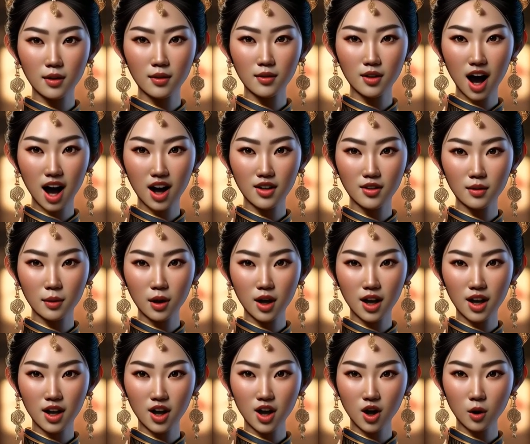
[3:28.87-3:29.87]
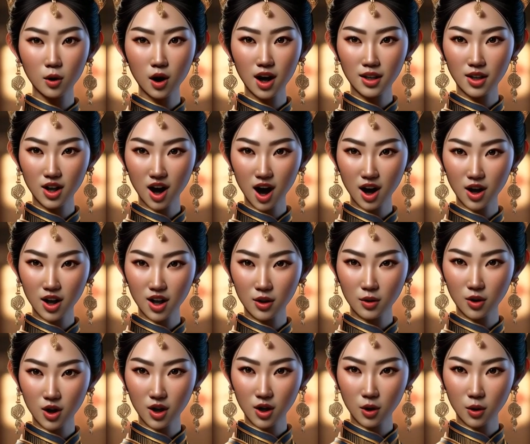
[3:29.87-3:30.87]
$5 million
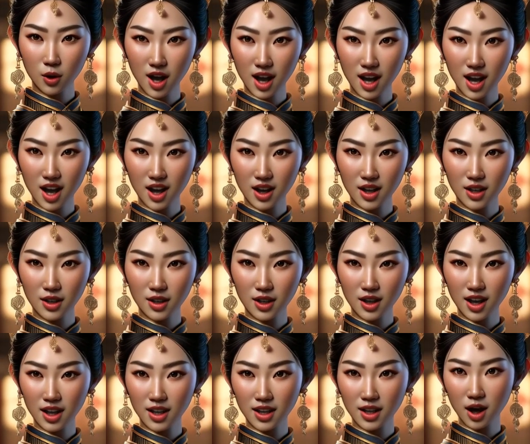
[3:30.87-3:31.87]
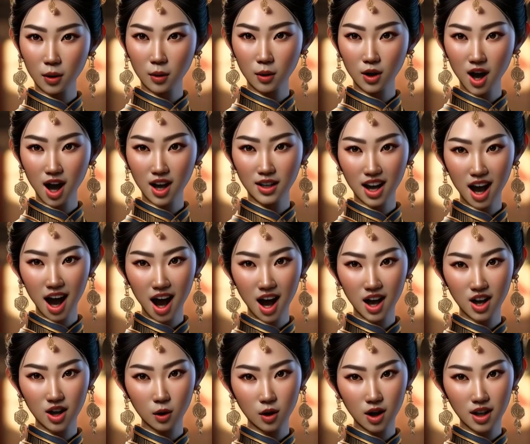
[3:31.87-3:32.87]
for 3 years, subject to
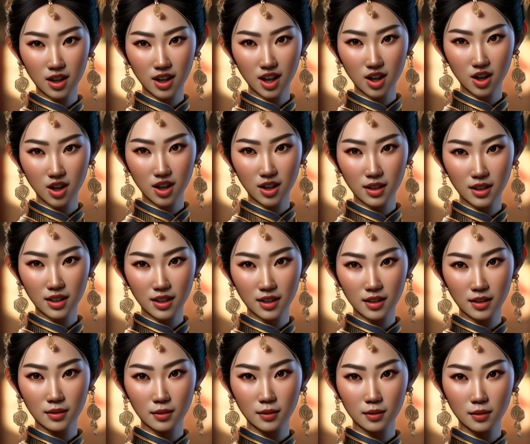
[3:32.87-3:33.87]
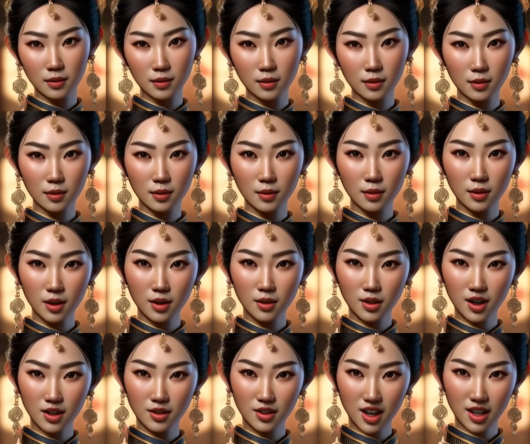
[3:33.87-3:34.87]
actual conditions.
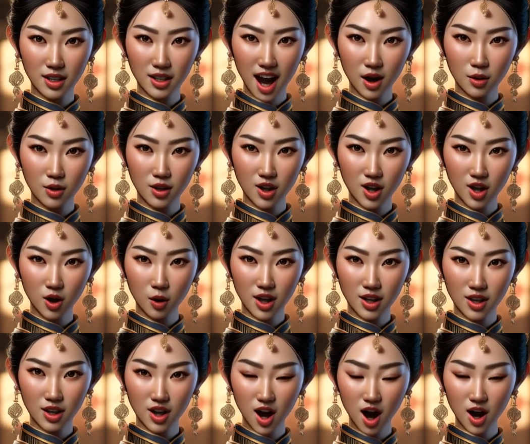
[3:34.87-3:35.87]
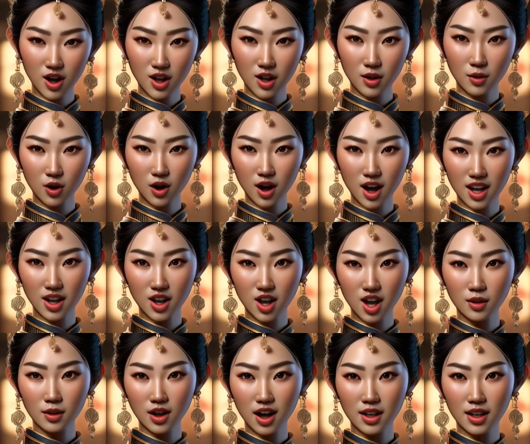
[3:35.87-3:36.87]
$50,000 for
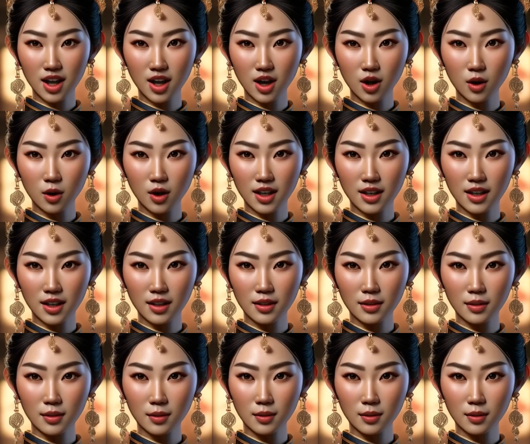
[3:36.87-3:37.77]
each investing unit.